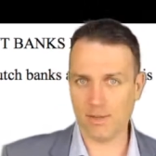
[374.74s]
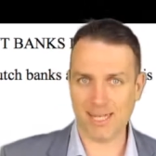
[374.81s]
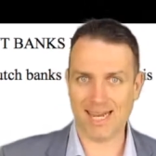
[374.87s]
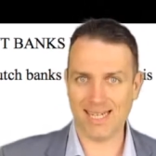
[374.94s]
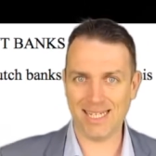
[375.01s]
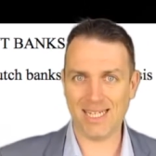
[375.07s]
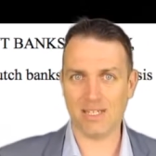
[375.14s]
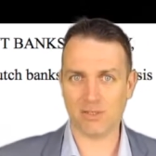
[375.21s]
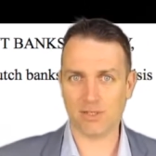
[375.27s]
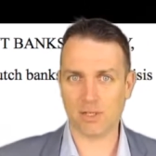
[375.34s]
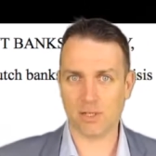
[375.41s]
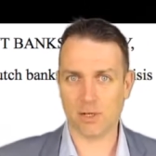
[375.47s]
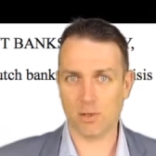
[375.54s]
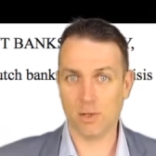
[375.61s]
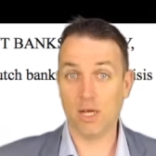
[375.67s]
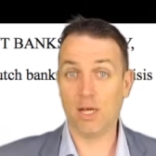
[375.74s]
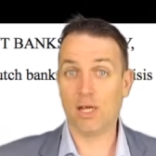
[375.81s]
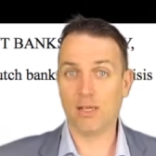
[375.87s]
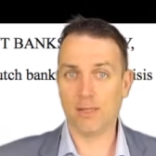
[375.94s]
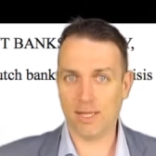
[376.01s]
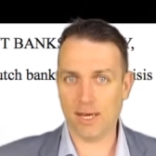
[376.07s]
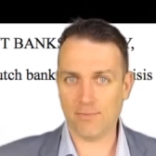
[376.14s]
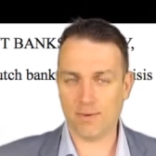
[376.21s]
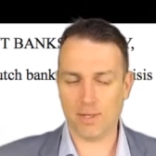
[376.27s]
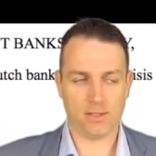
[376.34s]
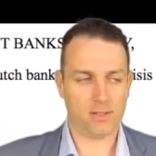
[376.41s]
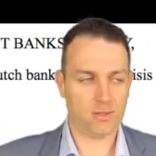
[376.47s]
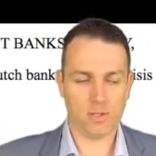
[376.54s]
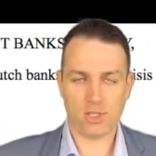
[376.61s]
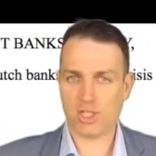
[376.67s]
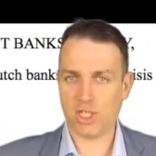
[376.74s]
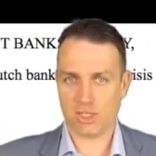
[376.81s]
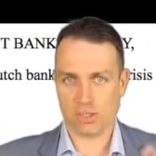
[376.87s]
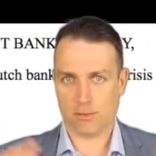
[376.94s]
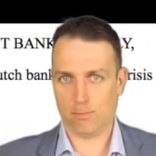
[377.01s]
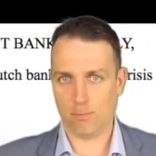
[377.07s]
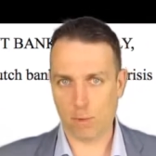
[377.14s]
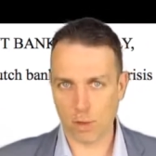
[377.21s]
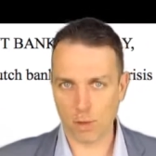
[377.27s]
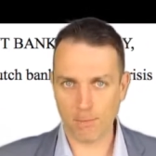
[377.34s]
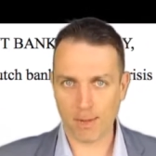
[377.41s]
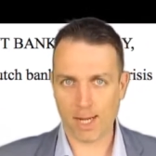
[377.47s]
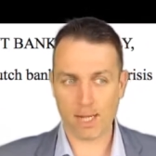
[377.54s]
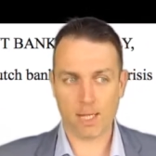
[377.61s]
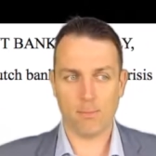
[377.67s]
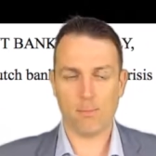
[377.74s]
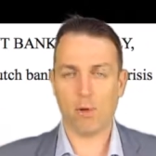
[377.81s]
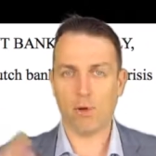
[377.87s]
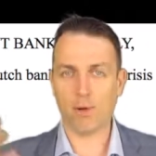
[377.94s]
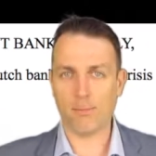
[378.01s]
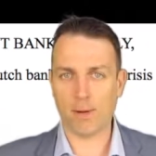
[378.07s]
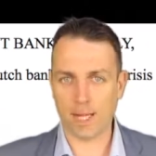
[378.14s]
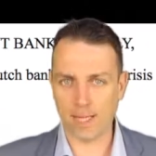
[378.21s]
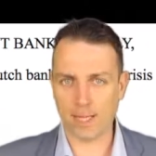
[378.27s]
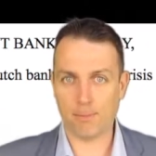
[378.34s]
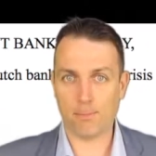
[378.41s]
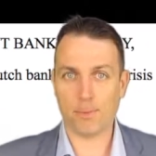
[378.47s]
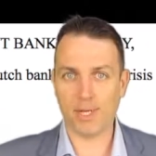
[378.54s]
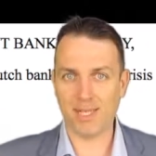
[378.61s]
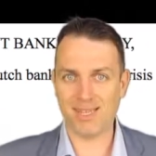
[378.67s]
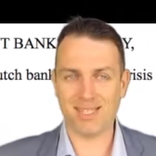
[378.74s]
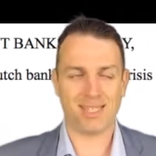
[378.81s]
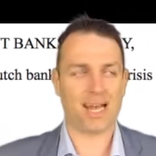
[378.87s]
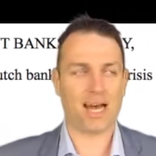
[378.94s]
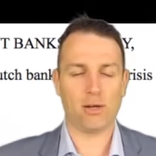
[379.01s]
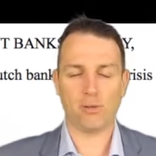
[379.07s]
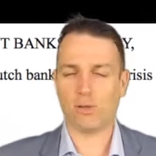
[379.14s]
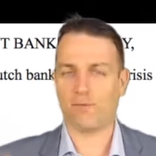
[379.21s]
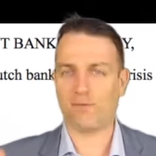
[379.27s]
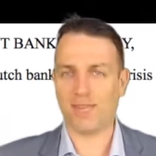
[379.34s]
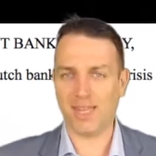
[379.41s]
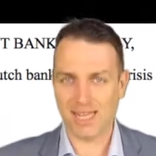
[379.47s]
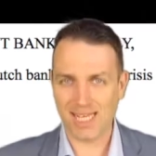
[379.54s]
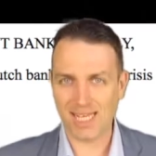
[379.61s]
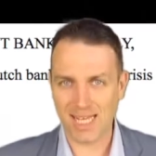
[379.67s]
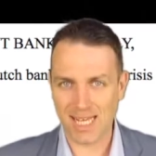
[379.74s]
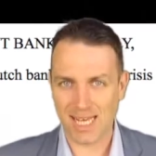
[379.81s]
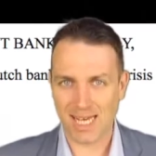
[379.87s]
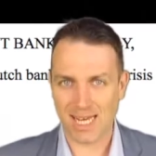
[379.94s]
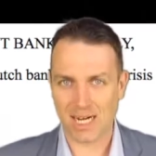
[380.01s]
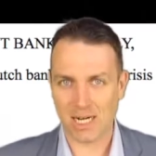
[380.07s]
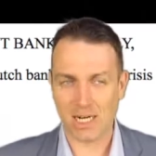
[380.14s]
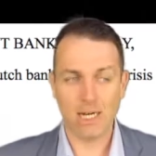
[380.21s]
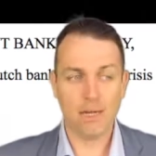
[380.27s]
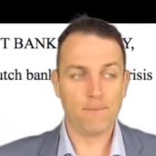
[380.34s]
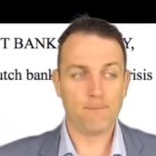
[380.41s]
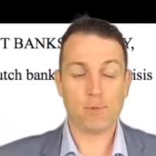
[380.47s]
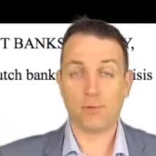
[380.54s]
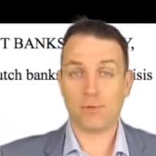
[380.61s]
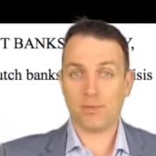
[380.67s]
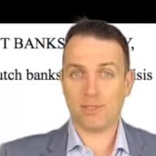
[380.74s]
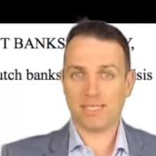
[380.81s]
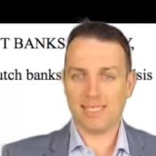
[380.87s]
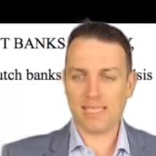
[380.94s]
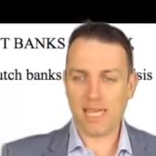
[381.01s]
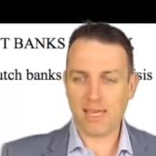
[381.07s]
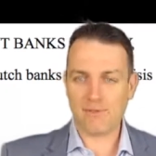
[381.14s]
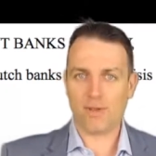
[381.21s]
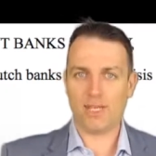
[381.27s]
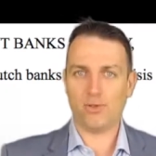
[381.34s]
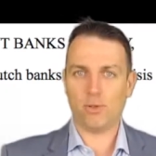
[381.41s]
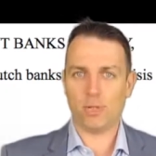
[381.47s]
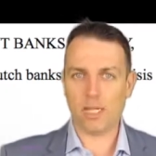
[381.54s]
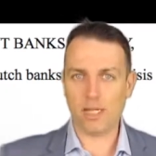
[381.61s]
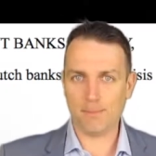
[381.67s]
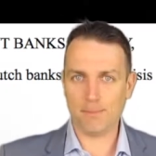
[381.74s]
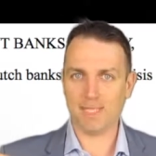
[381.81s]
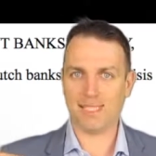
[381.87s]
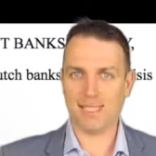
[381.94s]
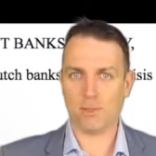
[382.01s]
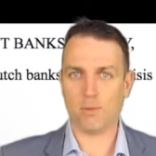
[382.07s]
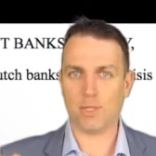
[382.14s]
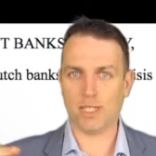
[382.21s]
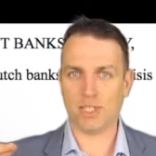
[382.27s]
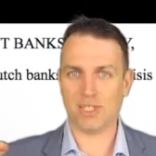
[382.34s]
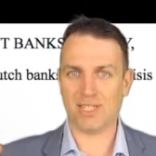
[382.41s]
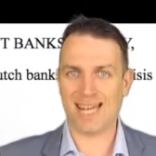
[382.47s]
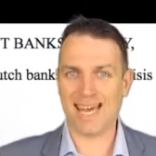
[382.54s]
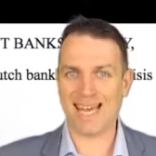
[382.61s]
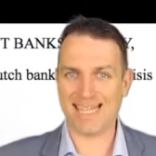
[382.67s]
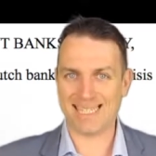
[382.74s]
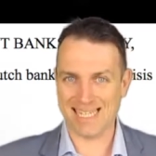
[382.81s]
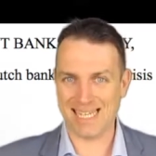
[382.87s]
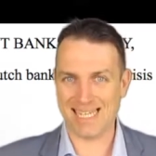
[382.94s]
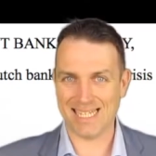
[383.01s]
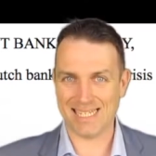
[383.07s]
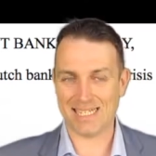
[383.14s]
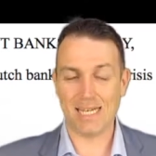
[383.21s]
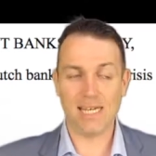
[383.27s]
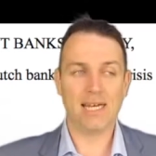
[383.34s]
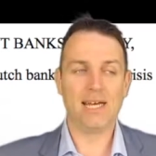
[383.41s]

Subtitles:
9 years ago? Nothing. There is just more money printed out of thin air to save and to keep the situation as is.